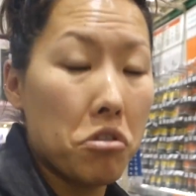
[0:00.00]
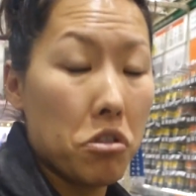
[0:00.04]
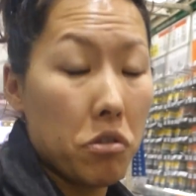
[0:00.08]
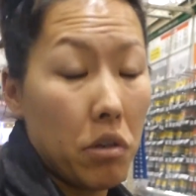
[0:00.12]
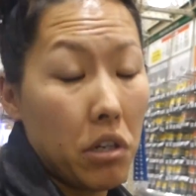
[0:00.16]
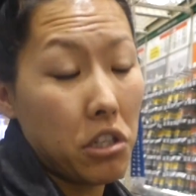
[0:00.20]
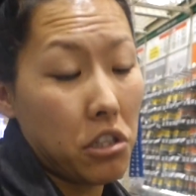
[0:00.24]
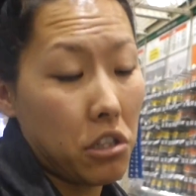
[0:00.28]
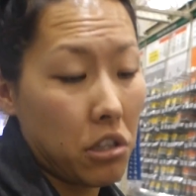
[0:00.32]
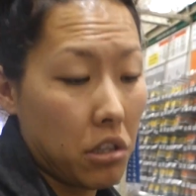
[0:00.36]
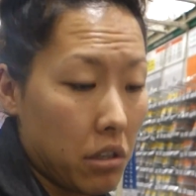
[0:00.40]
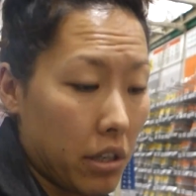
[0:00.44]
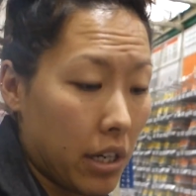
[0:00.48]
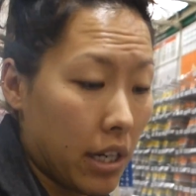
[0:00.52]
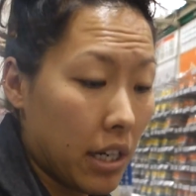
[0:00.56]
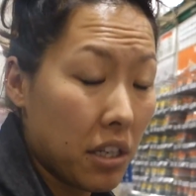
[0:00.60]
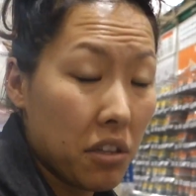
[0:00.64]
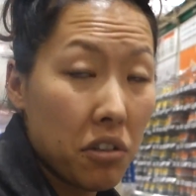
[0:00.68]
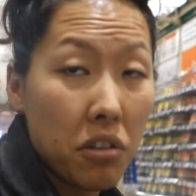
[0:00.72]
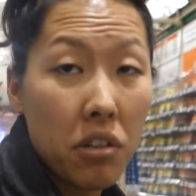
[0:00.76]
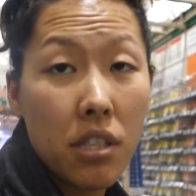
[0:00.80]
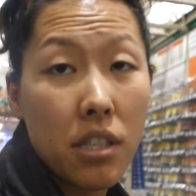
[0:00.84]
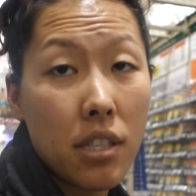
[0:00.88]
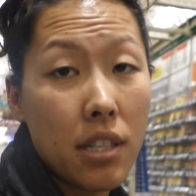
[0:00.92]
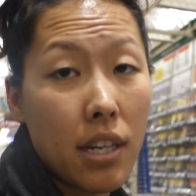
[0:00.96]
sweatshirt and
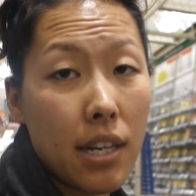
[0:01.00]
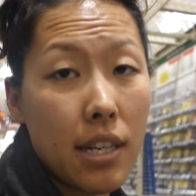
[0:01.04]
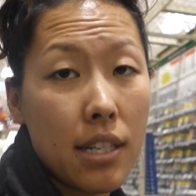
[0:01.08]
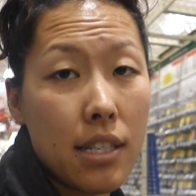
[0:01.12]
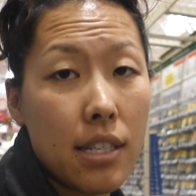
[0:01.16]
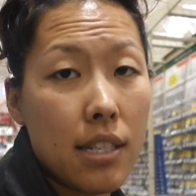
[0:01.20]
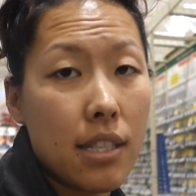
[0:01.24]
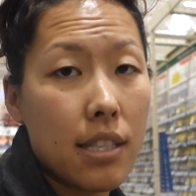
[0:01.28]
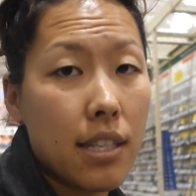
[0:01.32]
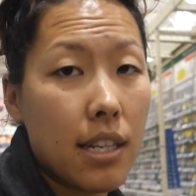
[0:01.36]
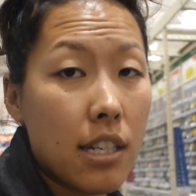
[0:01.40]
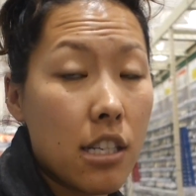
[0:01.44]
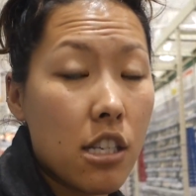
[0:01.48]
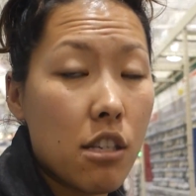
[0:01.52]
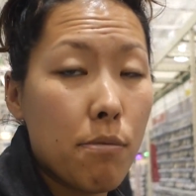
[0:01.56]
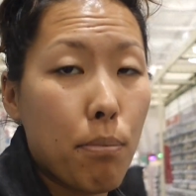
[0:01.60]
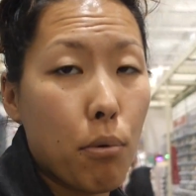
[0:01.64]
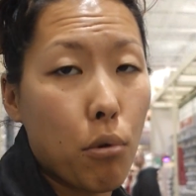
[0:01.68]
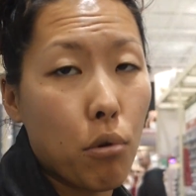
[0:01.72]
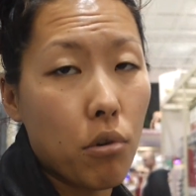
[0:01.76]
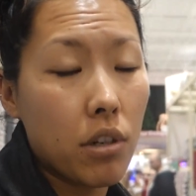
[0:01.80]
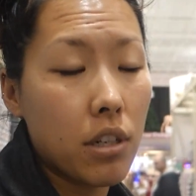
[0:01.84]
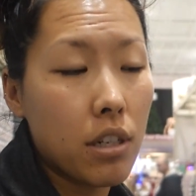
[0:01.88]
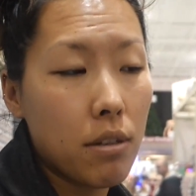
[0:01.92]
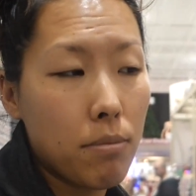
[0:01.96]
it looks nice. It's like
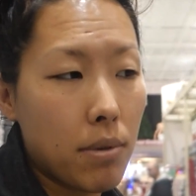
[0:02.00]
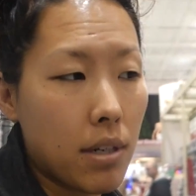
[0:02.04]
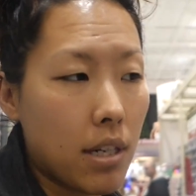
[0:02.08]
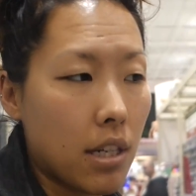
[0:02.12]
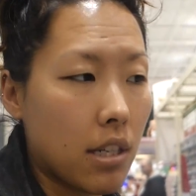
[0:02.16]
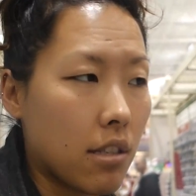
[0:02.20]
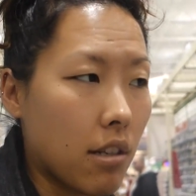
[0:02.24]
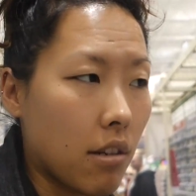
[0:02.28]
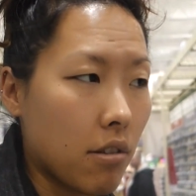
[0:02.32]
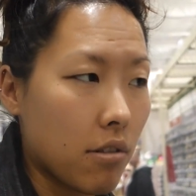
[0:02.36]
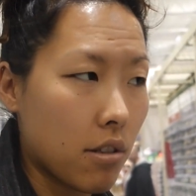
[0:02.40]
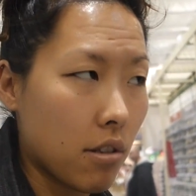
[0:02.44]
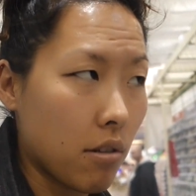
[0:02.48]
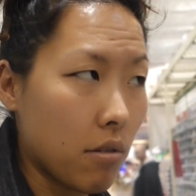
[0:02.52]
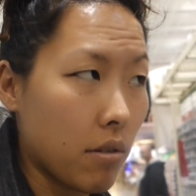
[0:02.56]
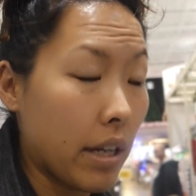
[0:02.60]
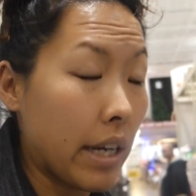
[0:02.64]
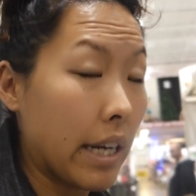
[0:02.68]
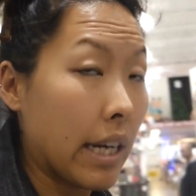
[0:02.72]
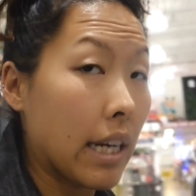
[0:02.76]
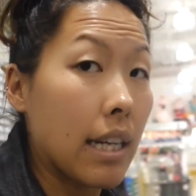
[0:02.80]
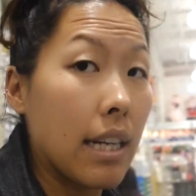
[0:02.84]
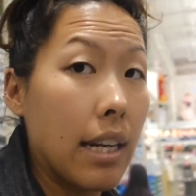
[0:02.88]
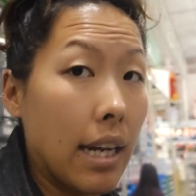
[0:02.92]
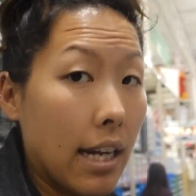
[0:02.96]
sporty, but it's also
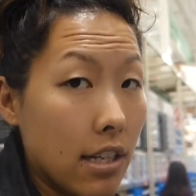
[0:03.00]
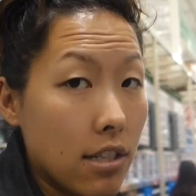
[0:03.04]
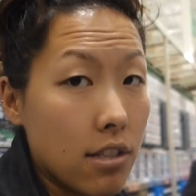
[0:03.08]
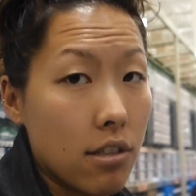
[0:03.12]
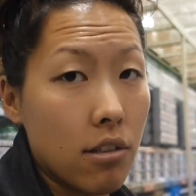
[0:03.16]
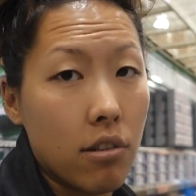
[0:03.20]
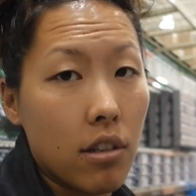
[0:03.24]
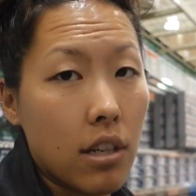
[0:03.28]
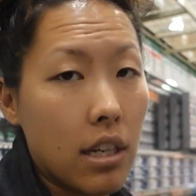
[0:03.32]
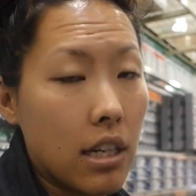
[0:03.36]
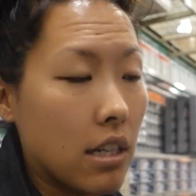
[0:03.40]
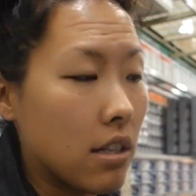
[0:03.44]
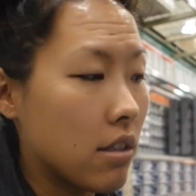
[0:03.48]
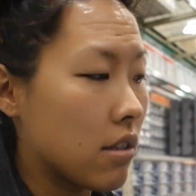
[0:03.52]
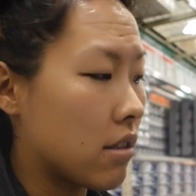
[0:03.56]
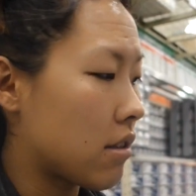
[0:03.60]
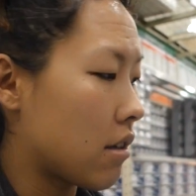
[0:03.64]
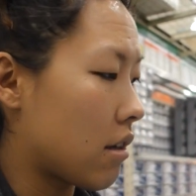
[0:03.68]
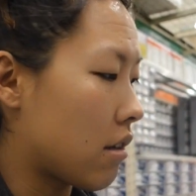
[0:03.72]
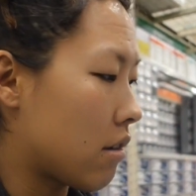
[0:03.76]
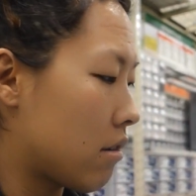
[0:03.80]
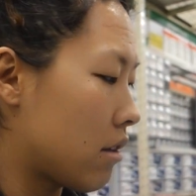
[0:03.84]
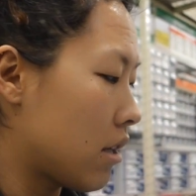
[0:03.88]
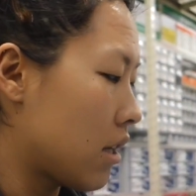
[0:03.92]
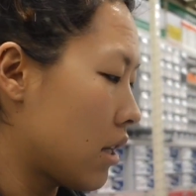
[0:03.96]
like nice looking.
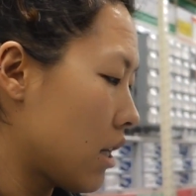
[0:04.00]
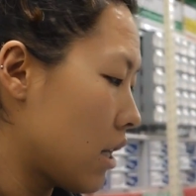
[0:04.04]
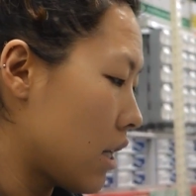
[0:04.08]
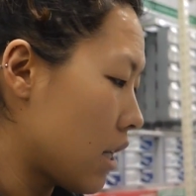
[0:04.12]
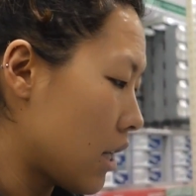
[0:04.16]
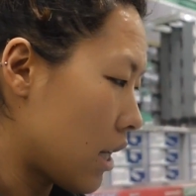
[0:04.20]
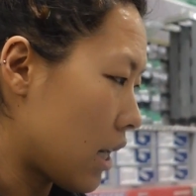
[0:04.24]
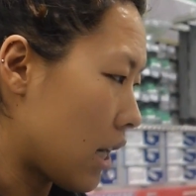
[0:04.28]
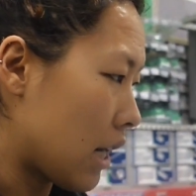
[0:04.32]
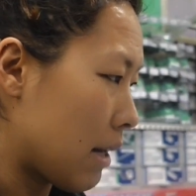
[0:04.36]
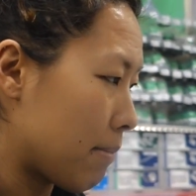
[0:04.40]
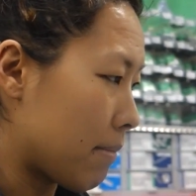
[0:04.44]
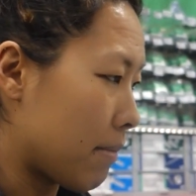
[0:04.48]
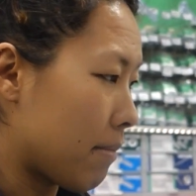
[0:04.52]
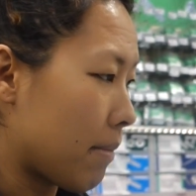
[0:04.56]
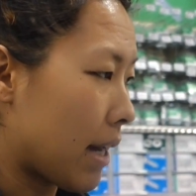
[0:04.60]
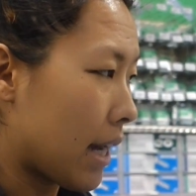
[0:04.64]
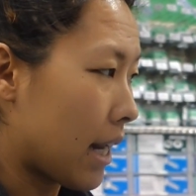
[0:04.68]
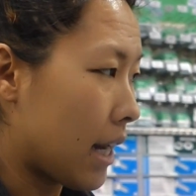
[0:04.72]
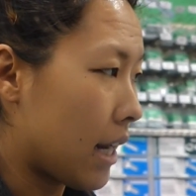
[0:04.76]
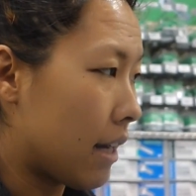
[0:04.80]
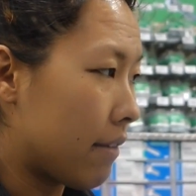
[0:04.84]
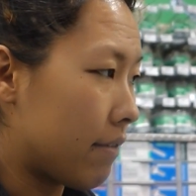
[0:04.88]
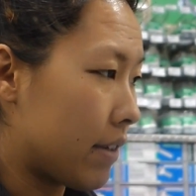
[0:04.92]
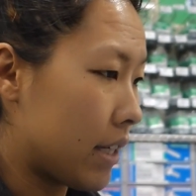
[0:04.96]
So I'm,
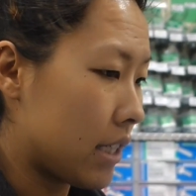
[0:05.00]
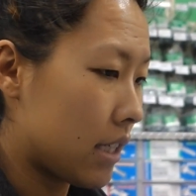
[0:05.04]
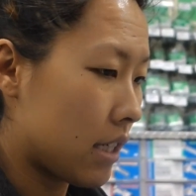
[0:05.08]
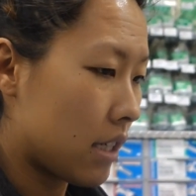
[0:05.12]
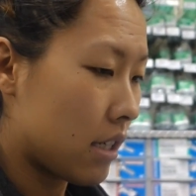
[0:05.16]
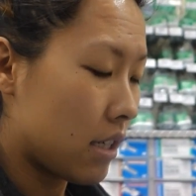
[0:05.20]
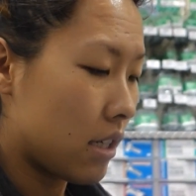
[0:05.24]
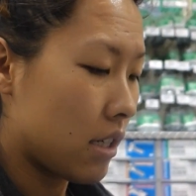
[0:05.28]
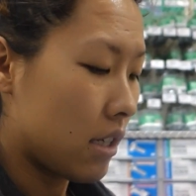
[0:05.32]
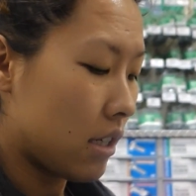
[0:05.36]
I love it.